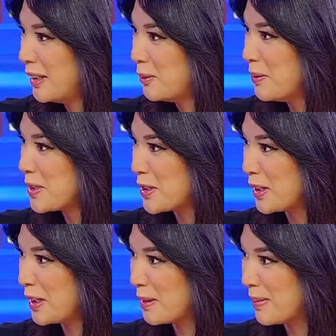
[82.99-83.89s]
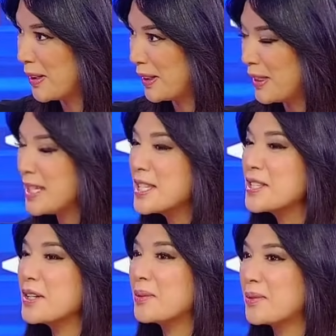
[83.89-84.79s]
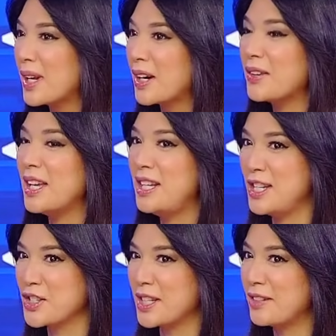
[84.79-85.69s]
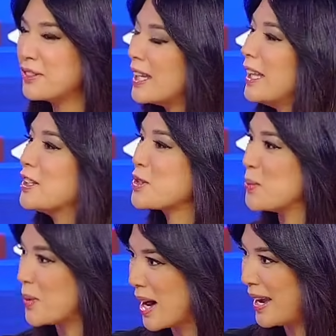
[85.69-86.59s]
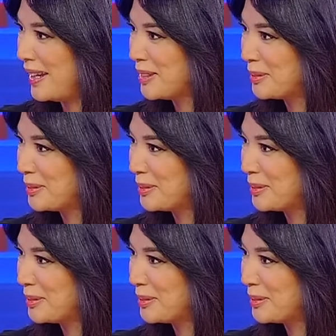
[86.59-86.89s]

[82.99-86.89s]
We were talking about it. This is a rare initiative. Tell us why.